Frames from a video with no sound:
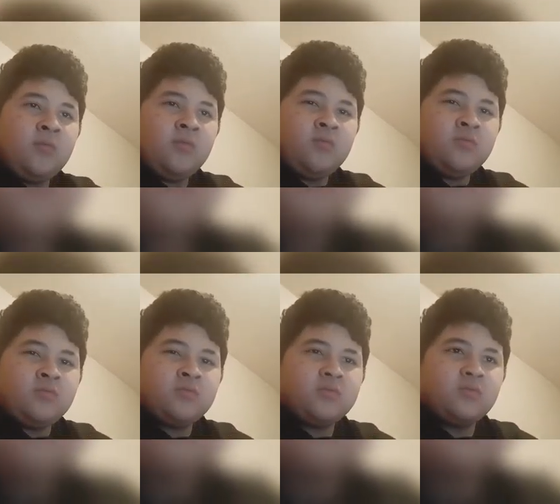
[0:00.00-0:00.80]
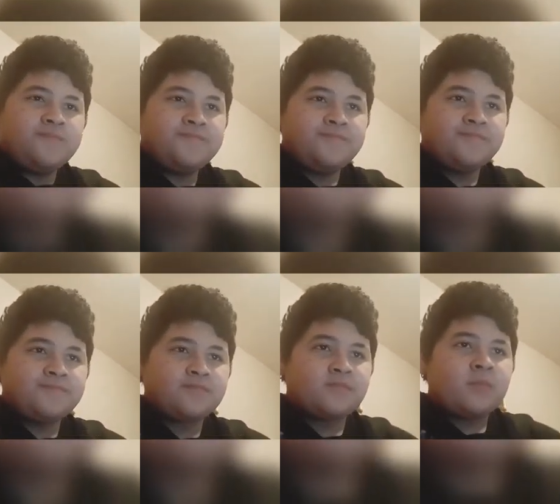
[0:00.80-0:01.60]
hmm,
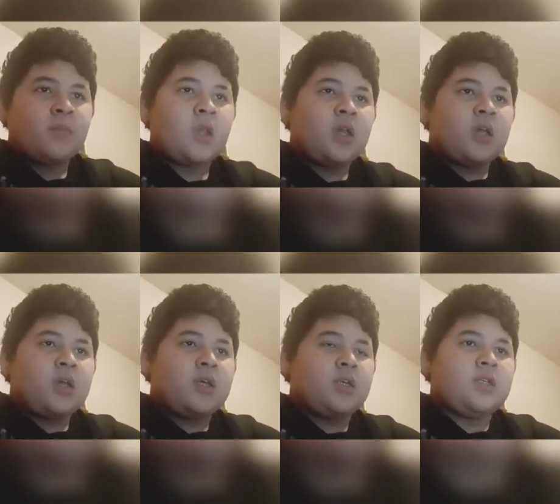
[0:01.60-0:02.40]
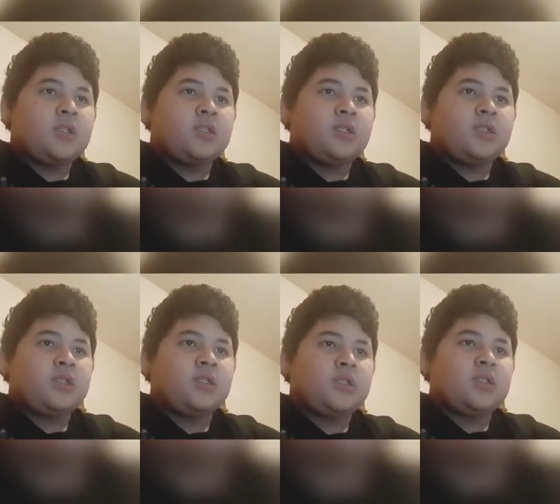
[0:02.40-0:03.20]

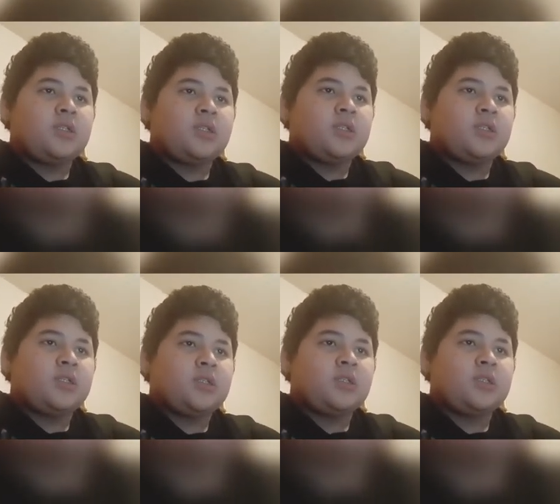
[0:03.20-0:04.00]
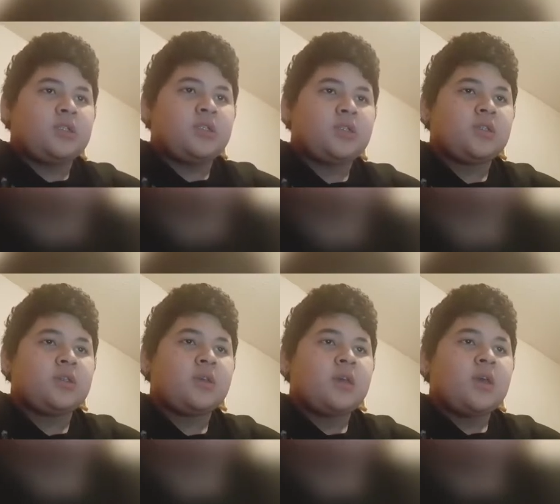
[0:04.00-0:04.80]
is is
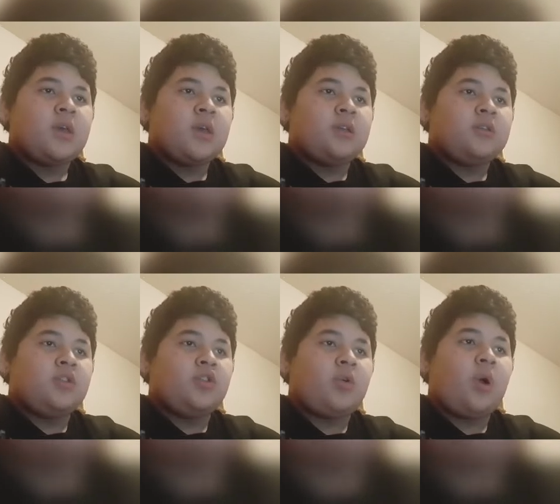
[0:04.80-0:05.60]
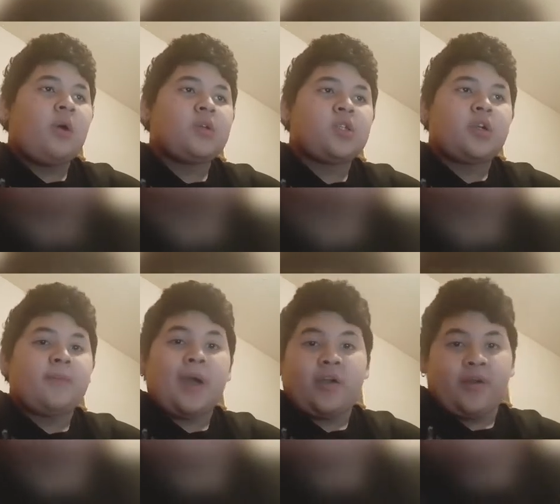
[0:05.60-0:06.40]
you know how I started
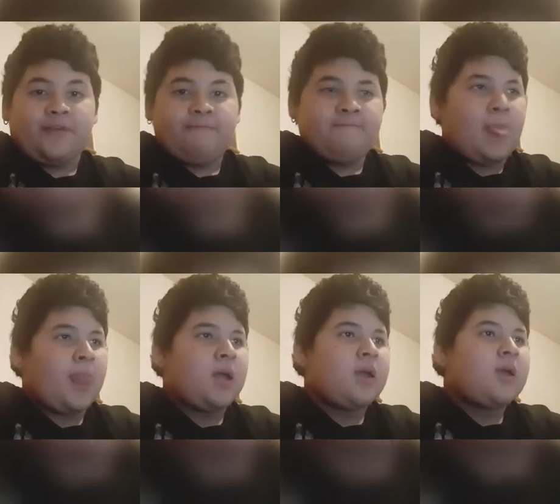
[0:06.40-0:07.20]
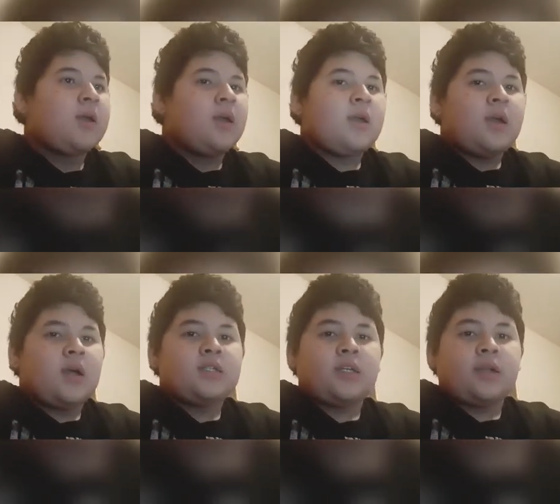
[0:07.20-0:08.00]
Minecraft.
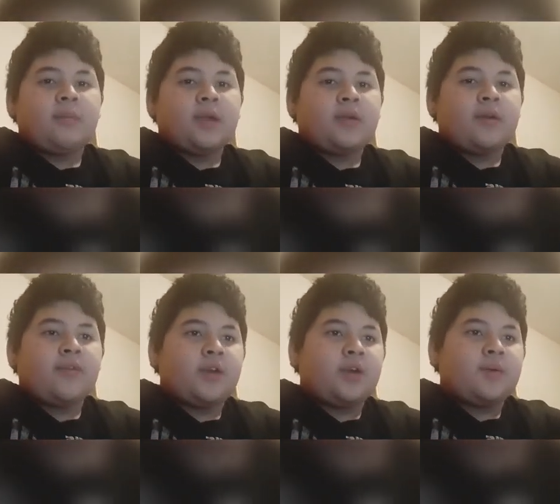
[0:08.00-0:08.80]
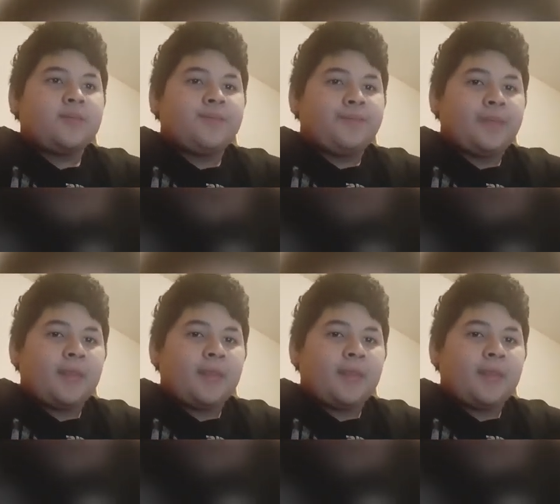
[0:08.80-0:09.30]
I started Minecraft um